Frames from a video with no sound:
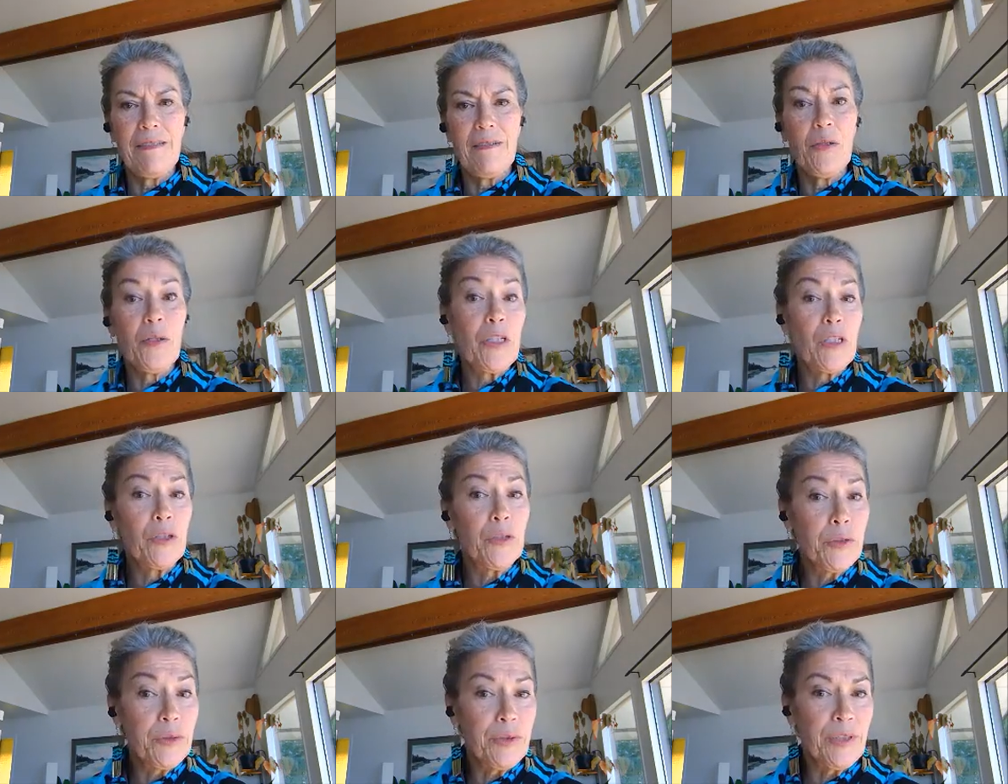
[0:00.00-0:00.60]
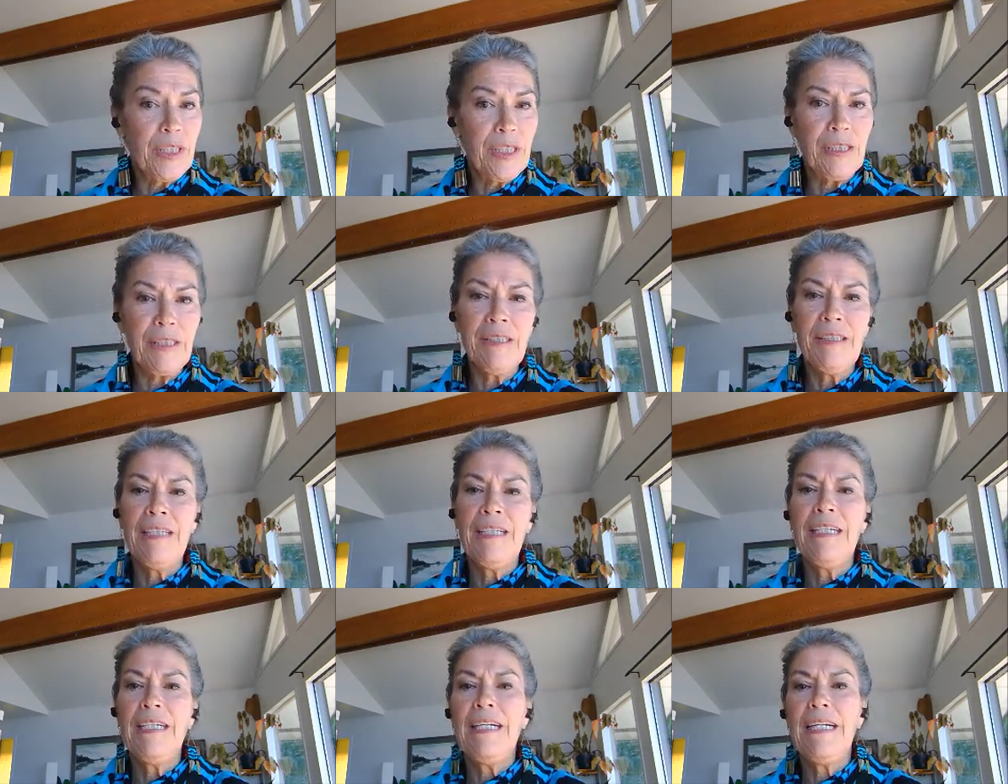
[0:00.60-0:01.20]
or
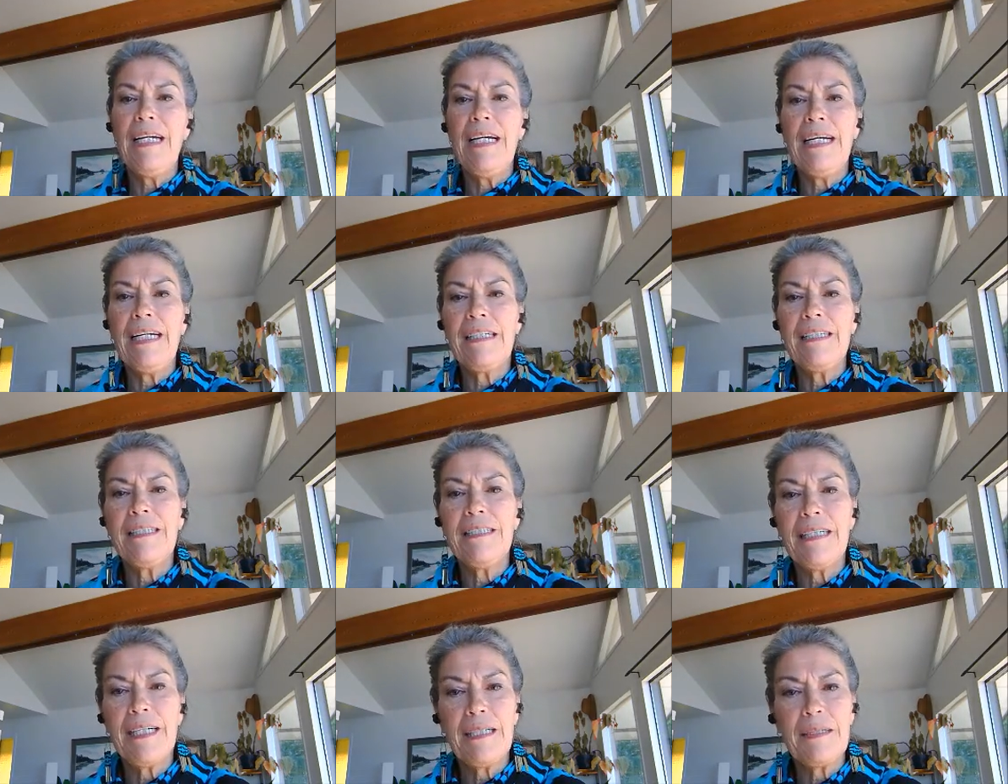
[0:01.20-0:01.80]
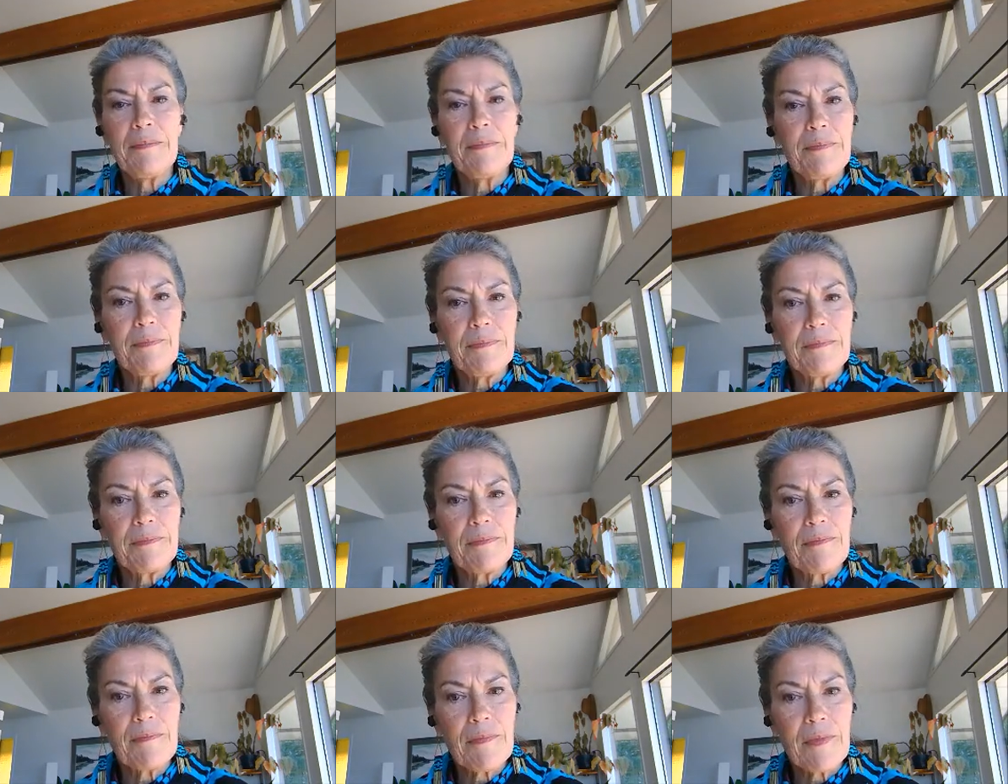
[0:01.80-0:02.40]
Google and
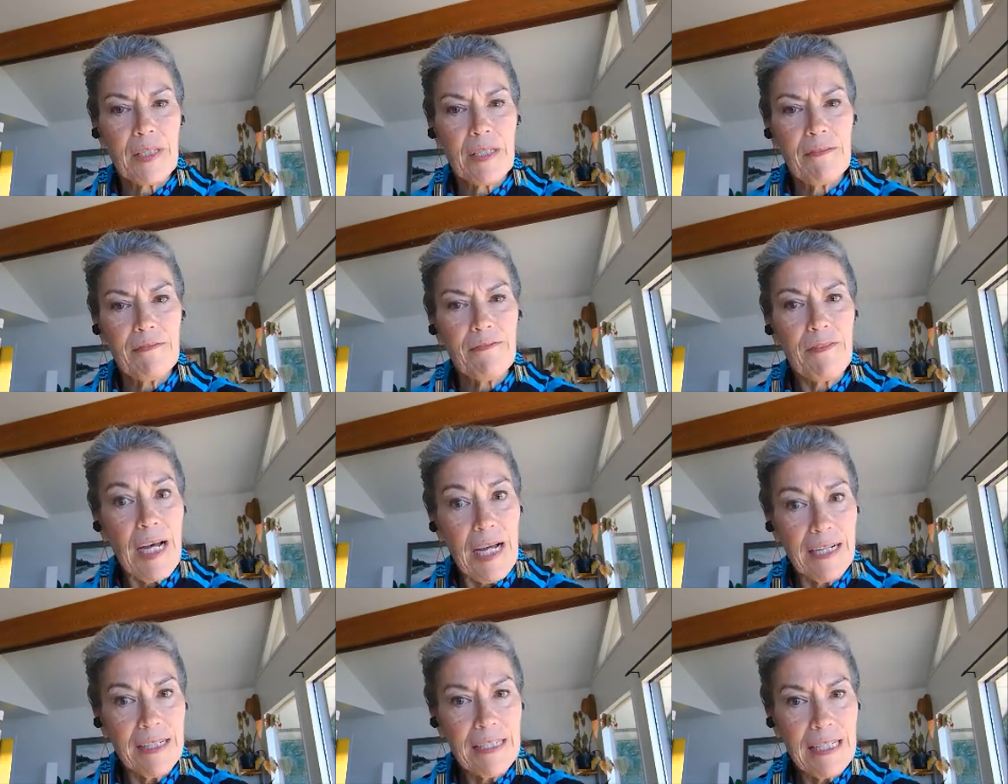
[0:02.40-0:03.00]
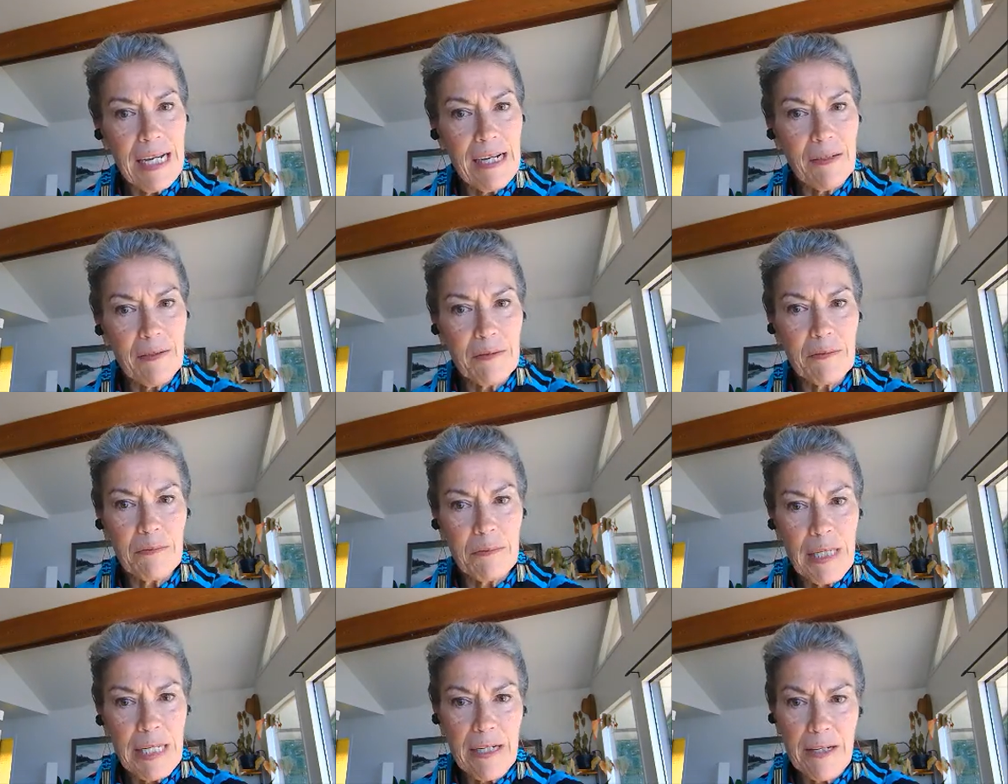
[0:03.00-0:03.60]
find
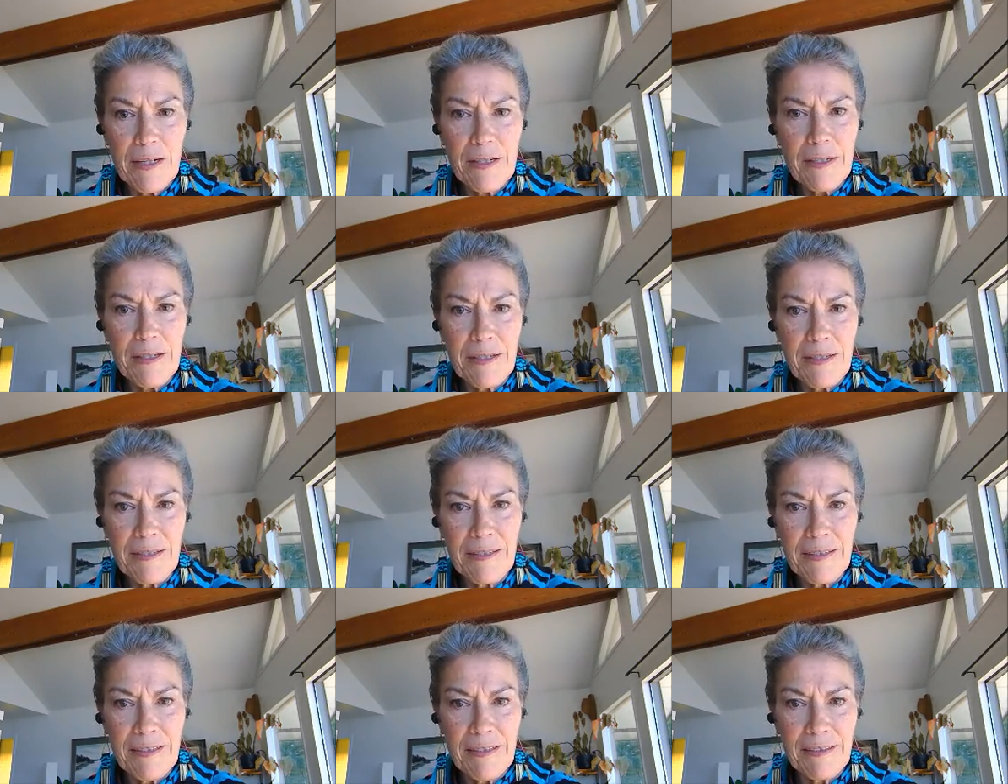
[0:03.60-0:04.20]
out where